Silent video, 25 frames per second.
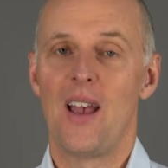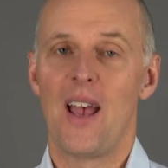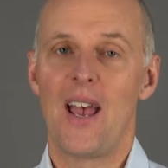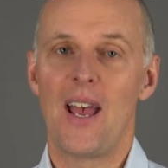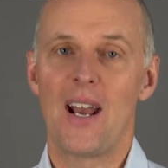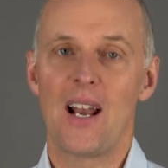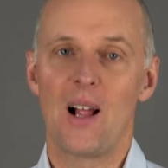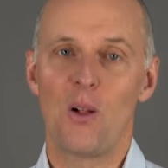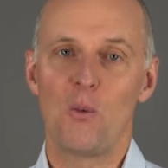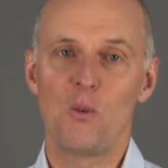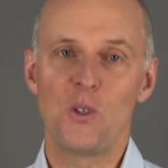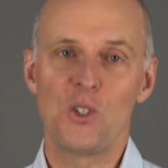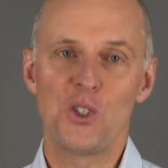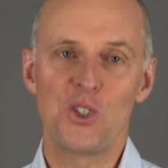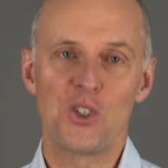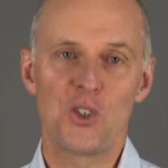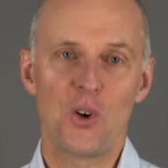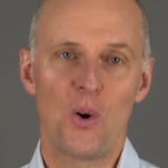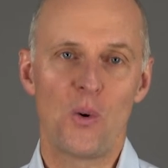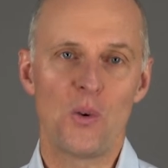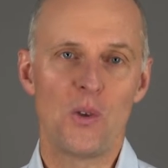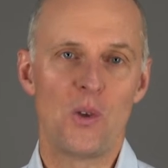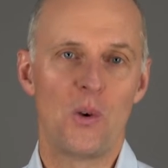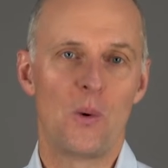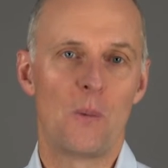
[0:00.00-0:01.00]
And I will
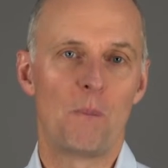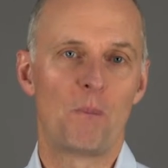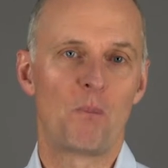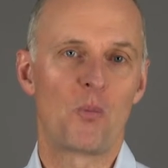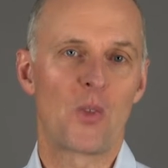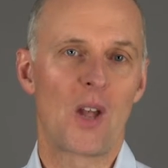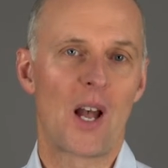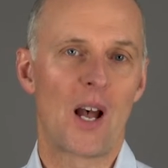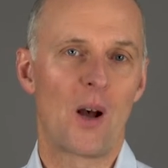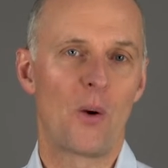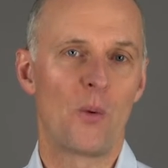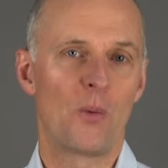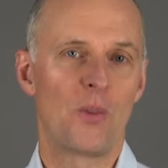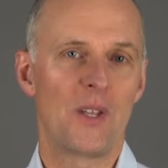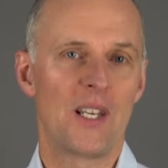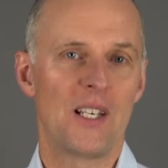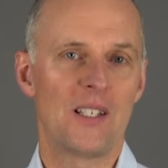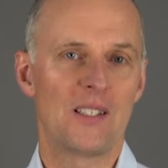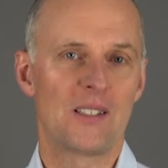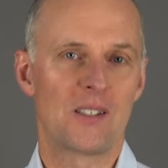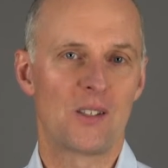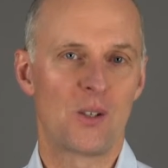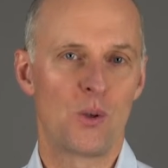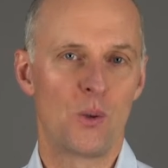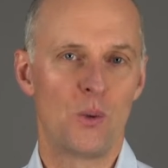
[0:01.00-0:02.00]
show you how
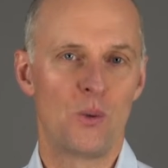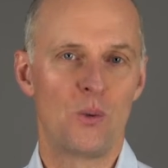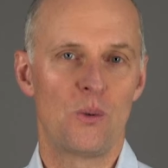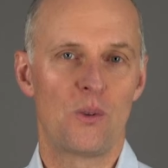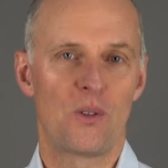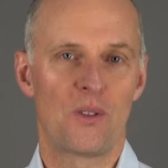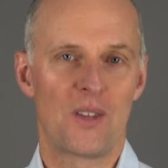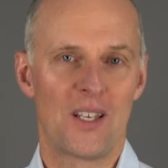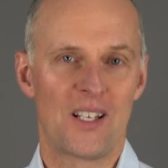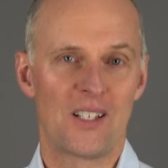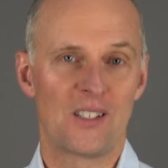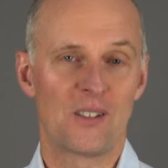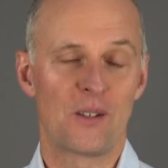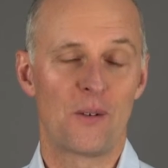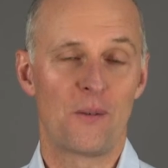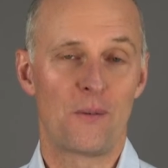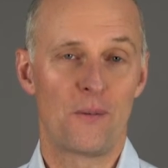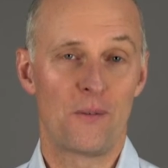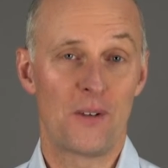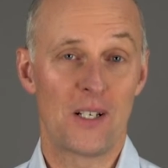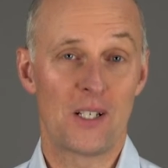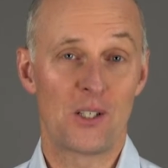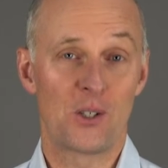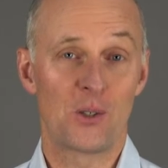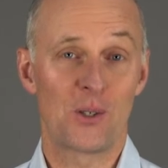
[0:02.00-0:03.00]
these two things
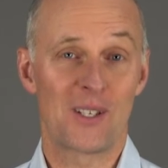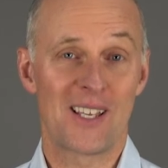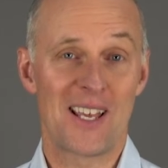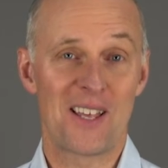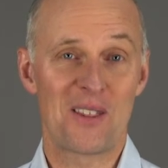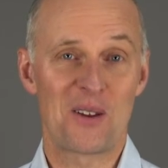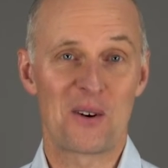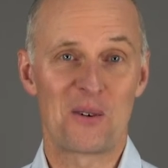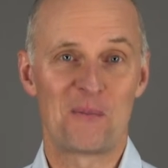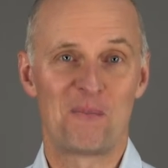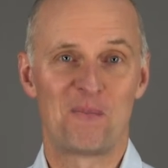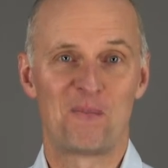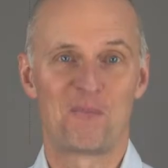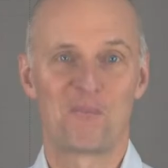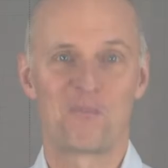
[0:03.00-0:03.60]
fit together.